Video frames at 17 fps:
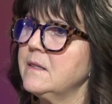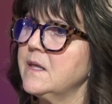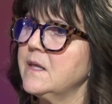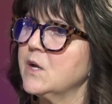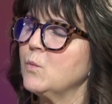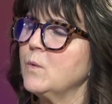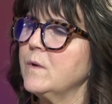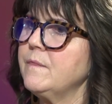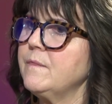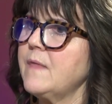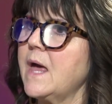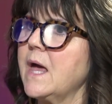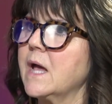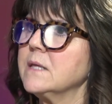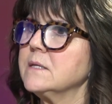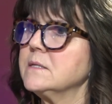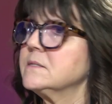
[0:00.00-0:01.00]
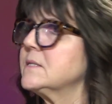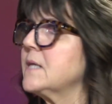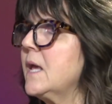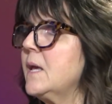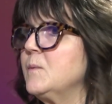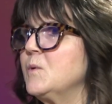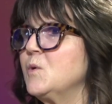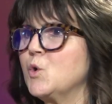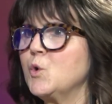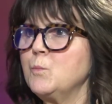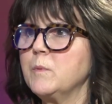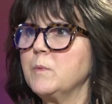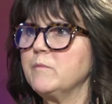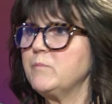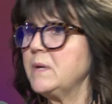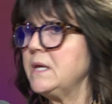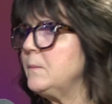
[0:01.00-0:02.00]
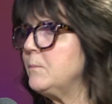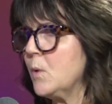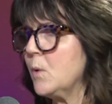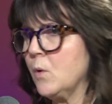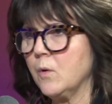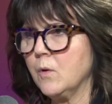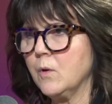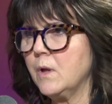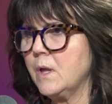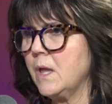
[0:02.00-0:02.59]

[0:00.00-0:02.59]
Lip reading: there with that same group of people.